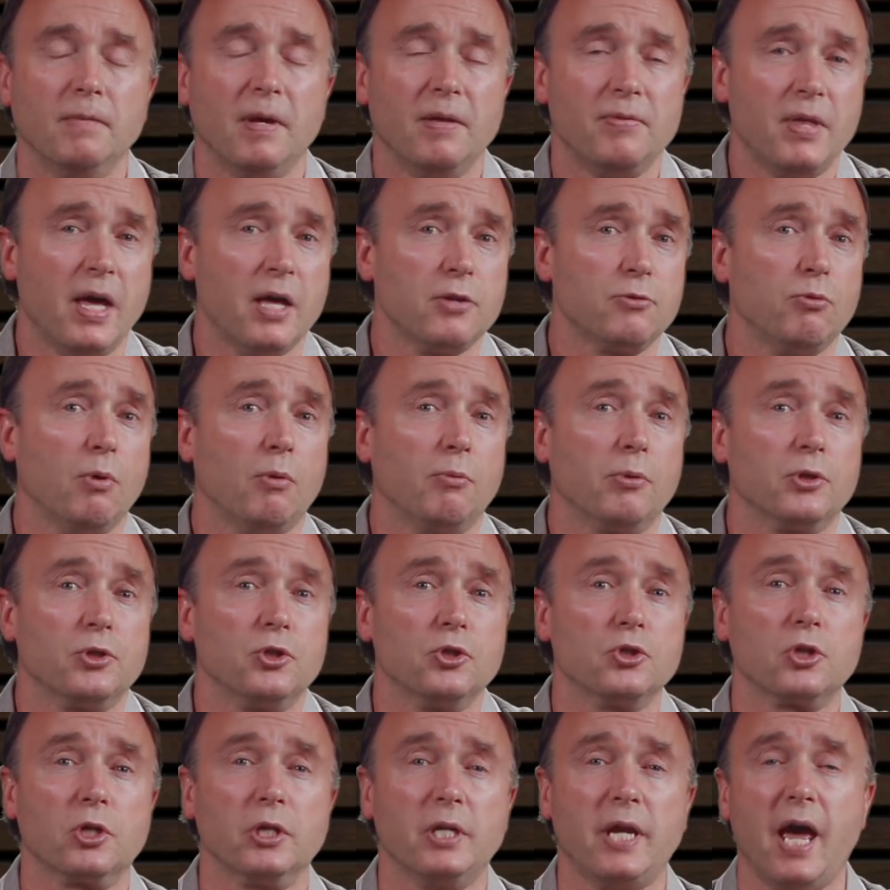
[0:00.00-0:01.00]
And that's what we're
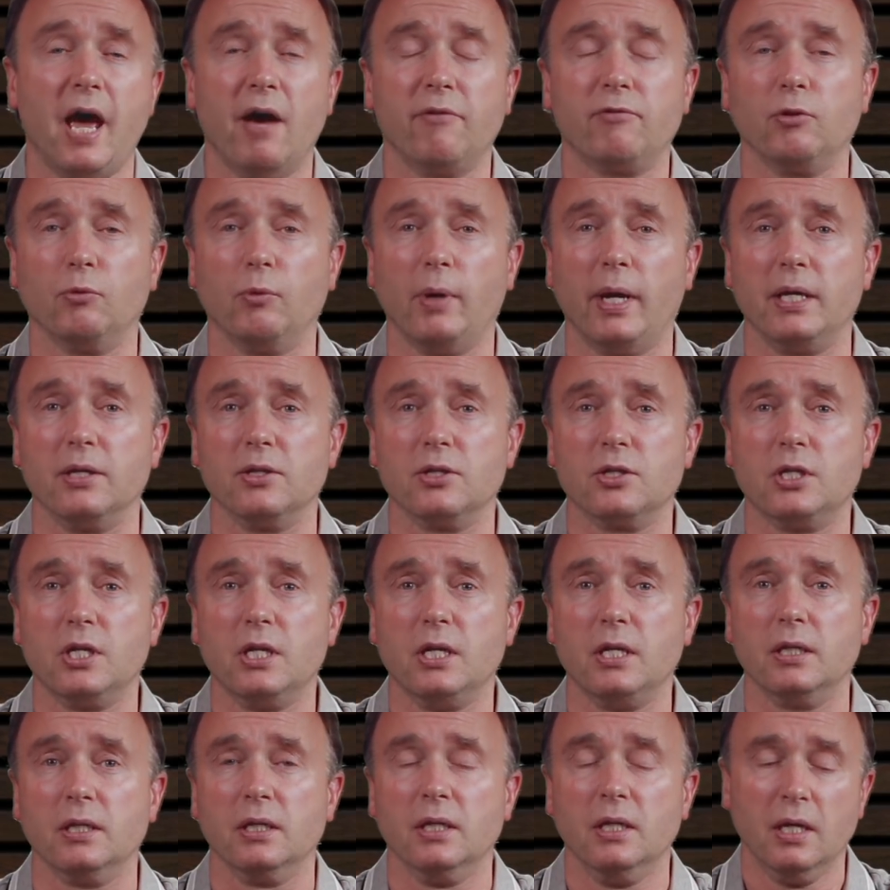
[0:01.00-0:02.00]
just going to have to wait and
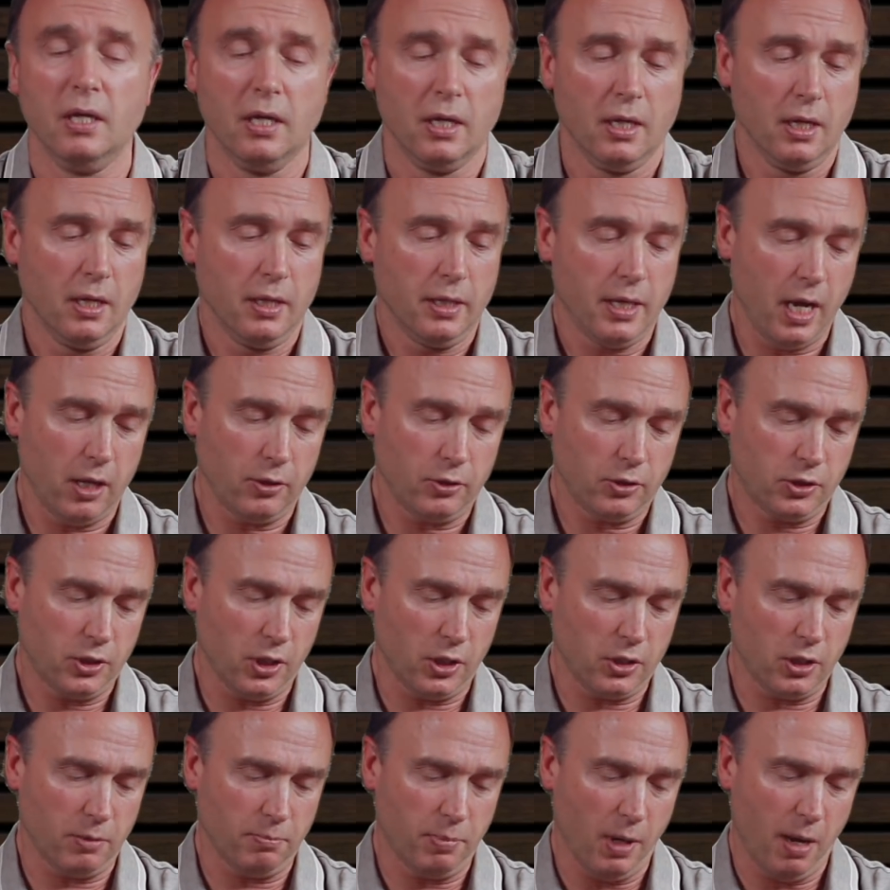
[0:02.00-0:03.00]
see. Now,
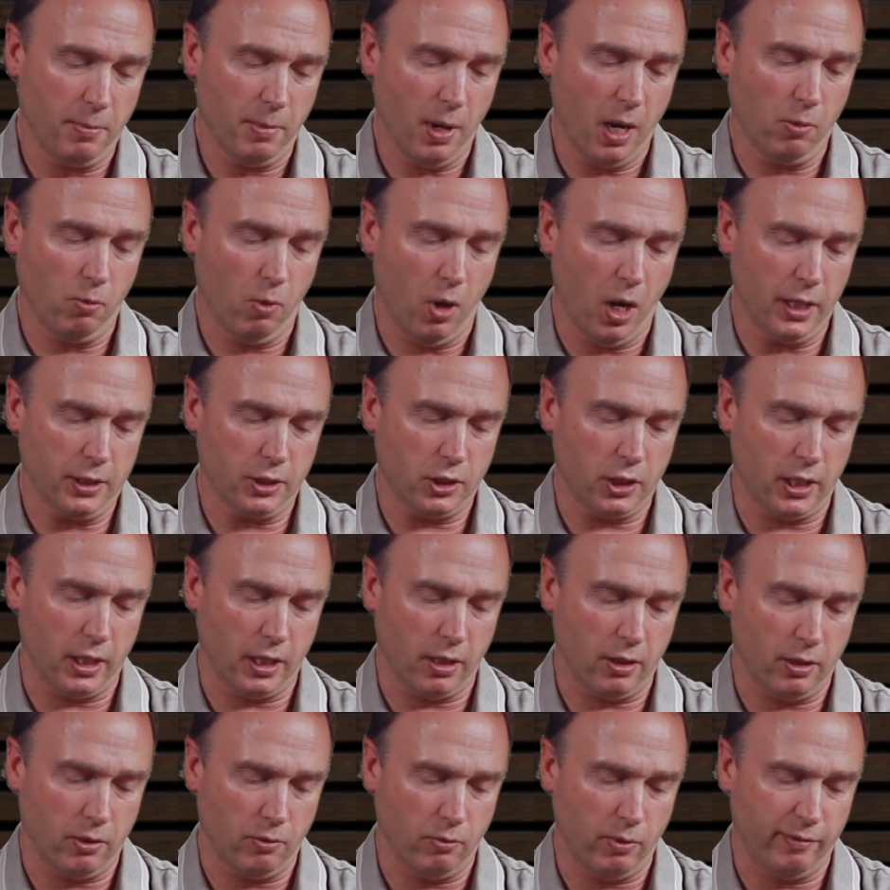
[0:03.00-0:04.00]
judging by my watch
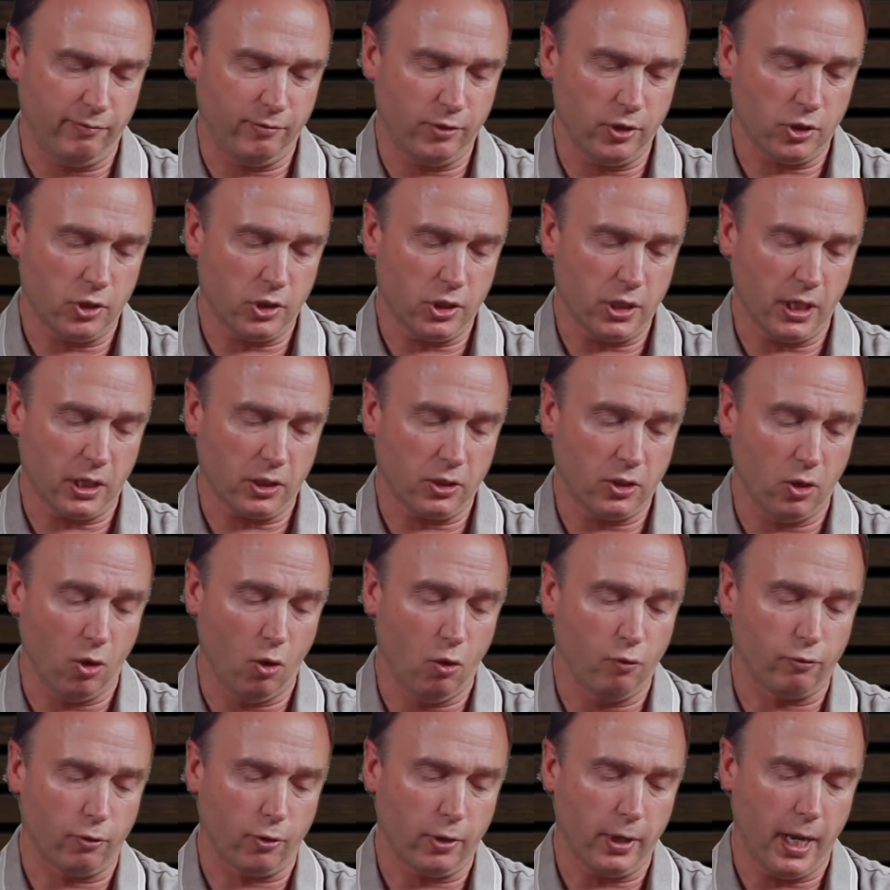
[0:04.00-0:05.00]
here, we've just ticked
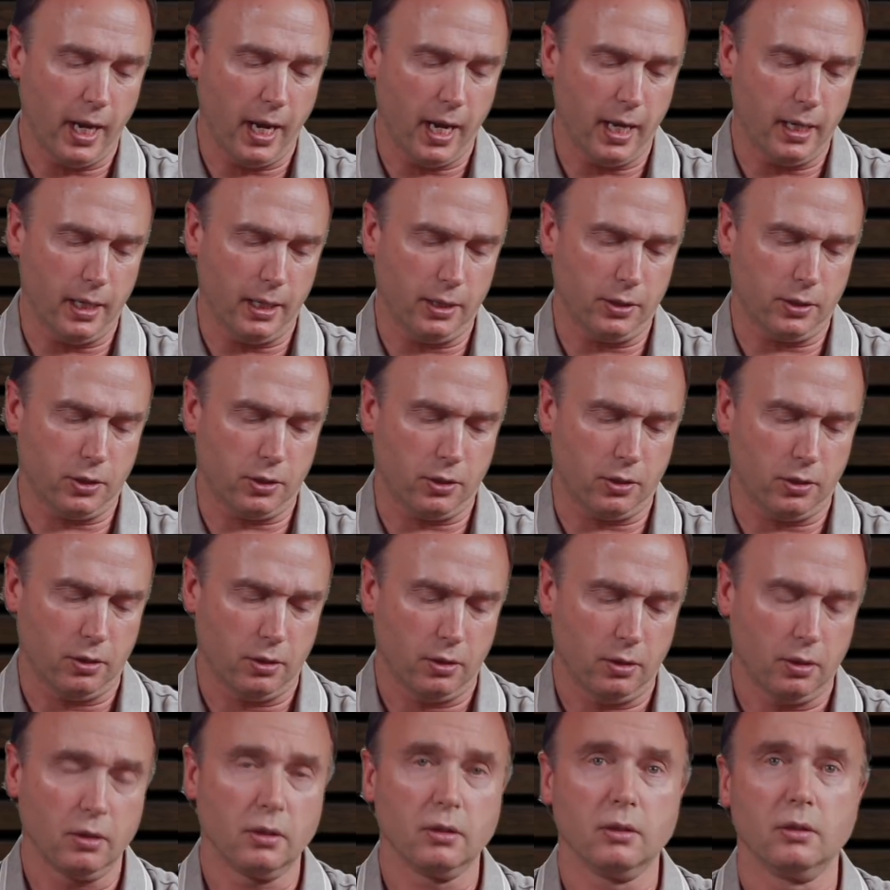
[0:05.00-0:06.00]
over and it's
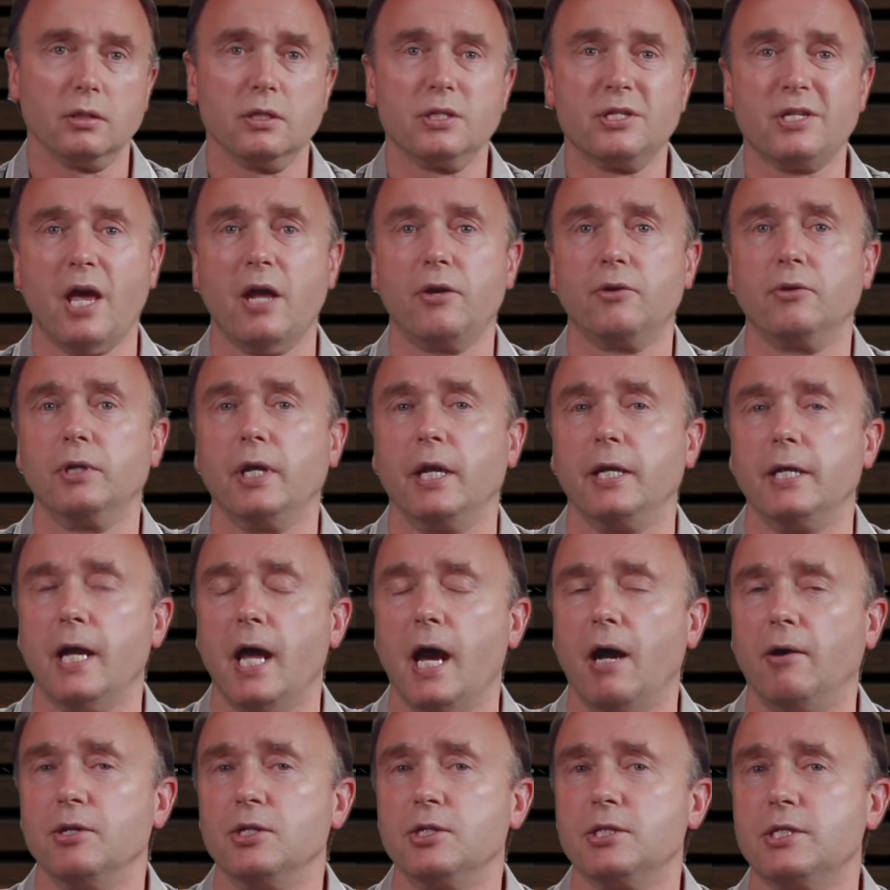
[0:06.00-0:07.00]
Saturday
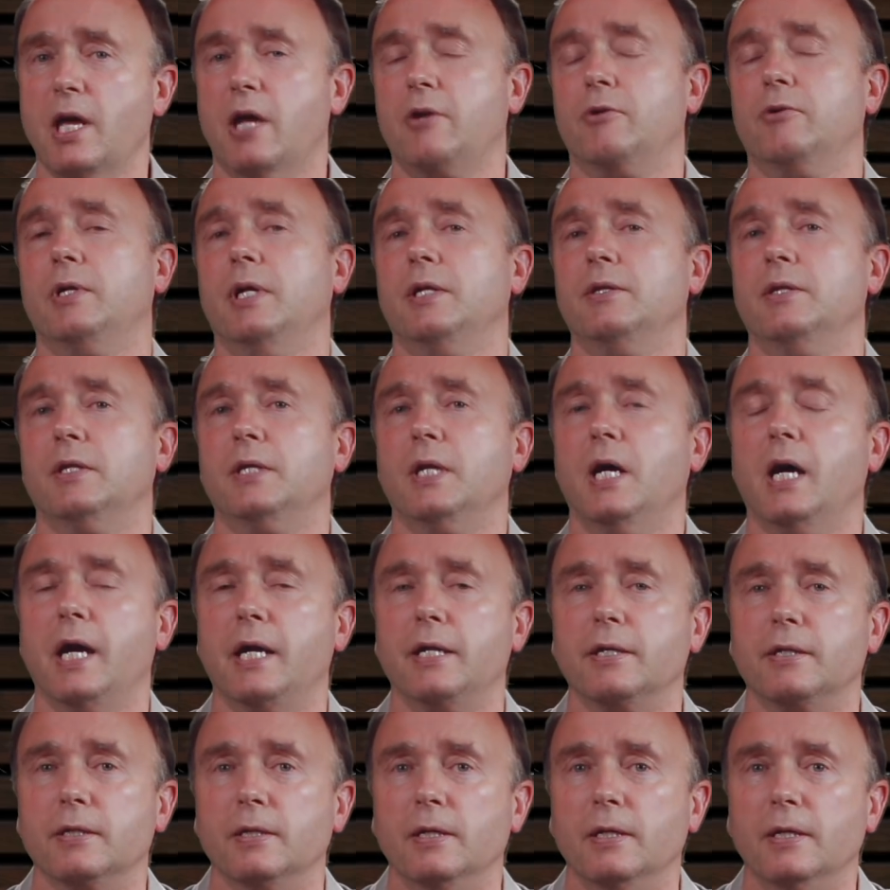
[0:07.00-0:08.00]
now. It's Saturday the
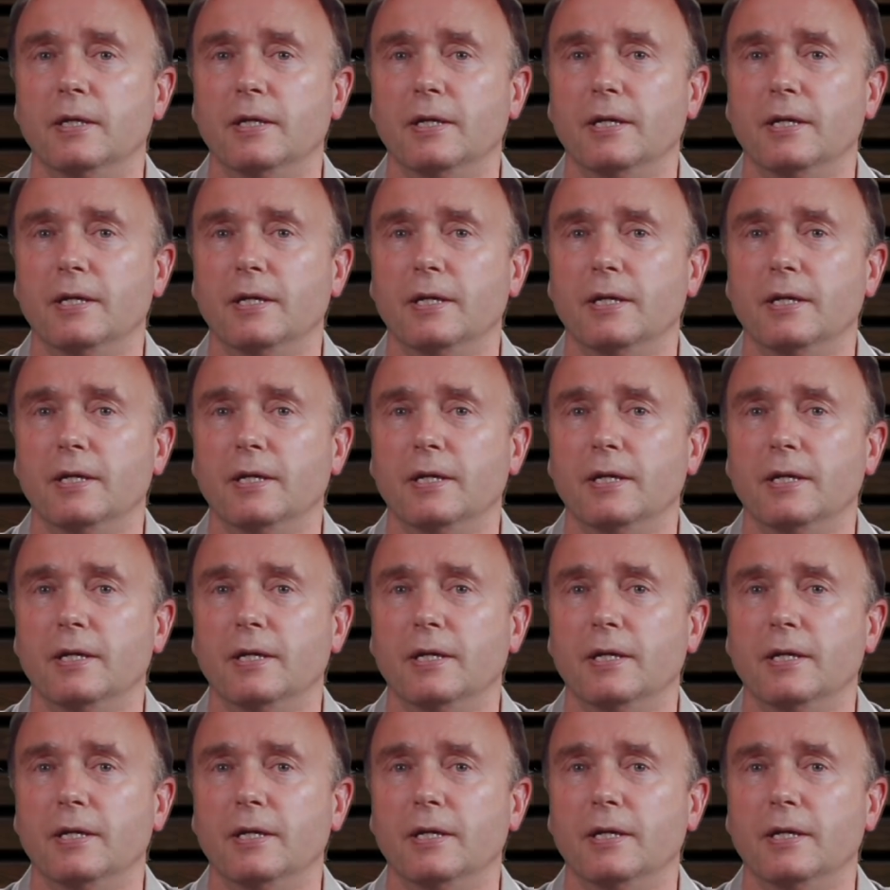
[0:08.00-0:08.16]
9th.